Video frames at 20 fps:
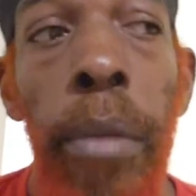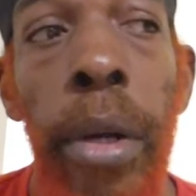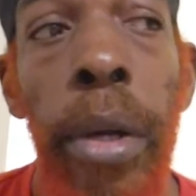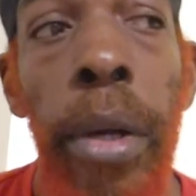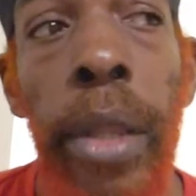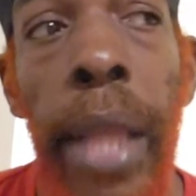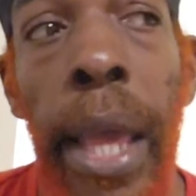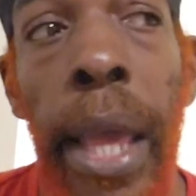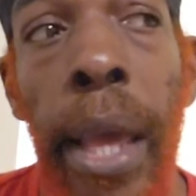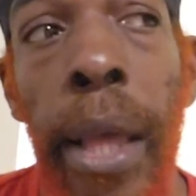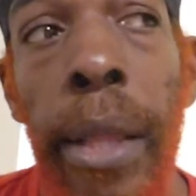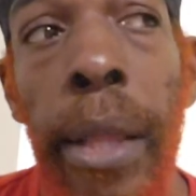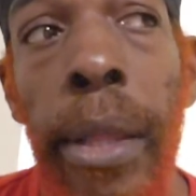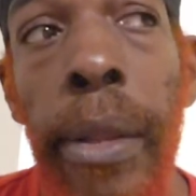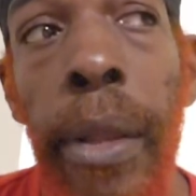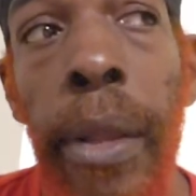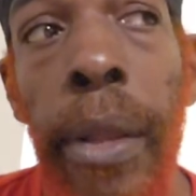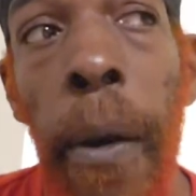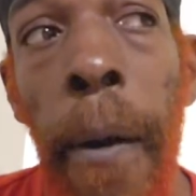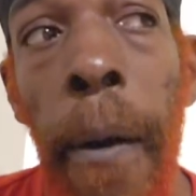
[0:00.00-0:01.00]
But
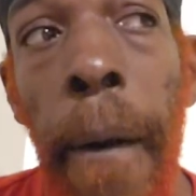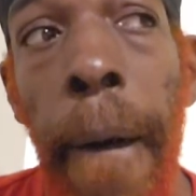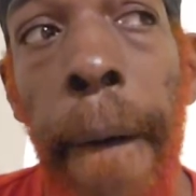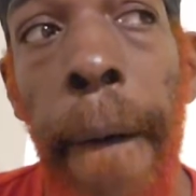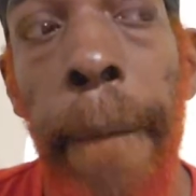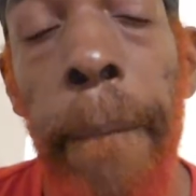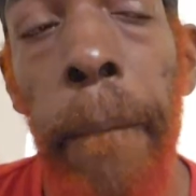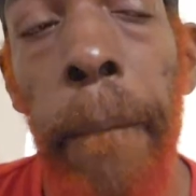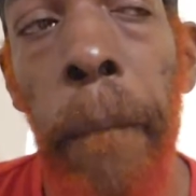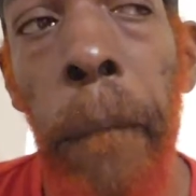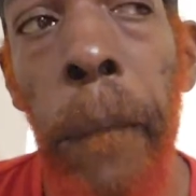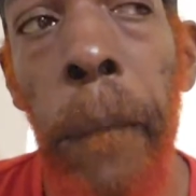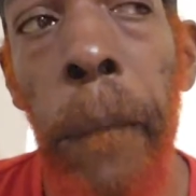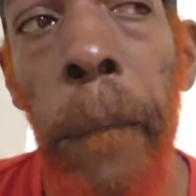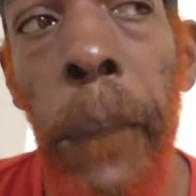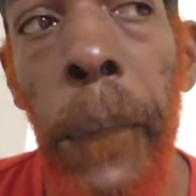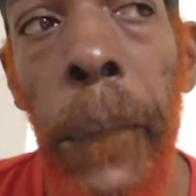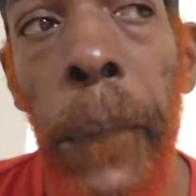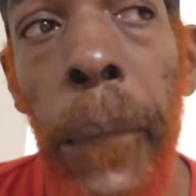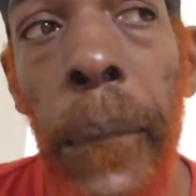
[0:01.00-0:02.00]
man,
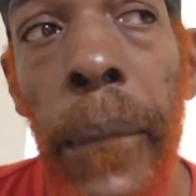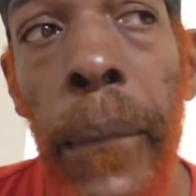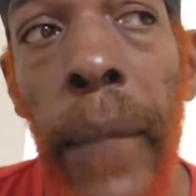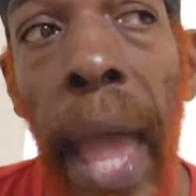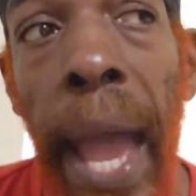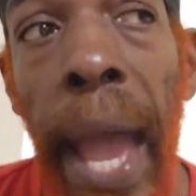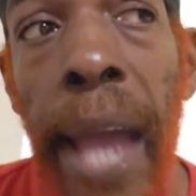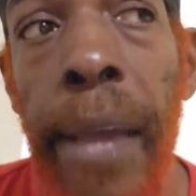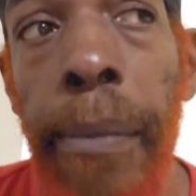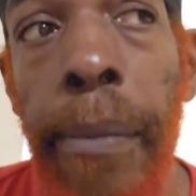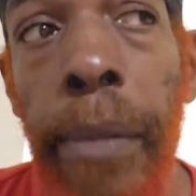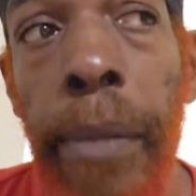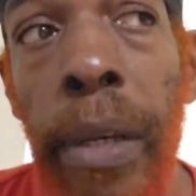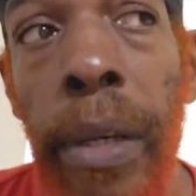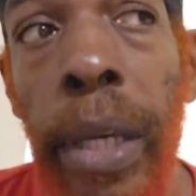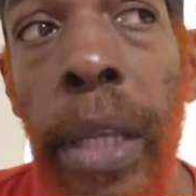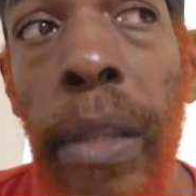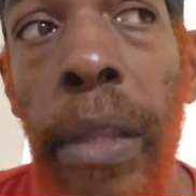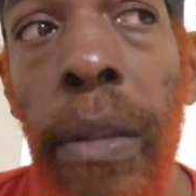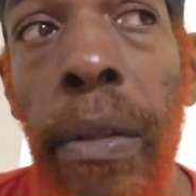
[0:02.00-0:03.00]
I am
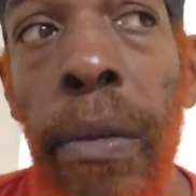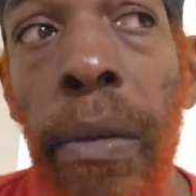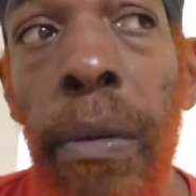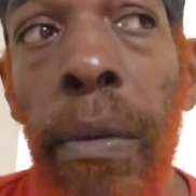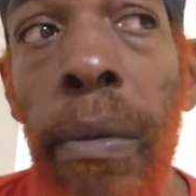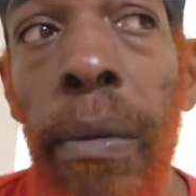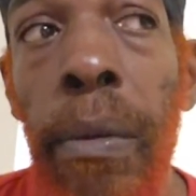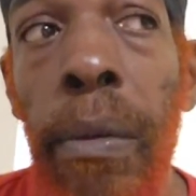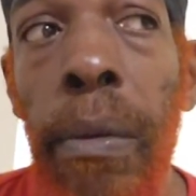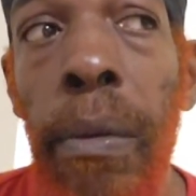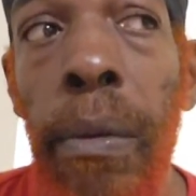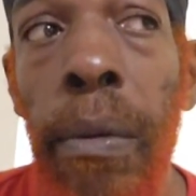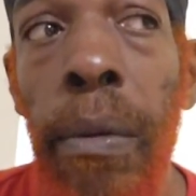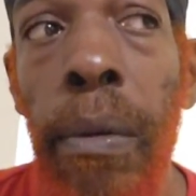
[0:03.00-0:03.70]
looking to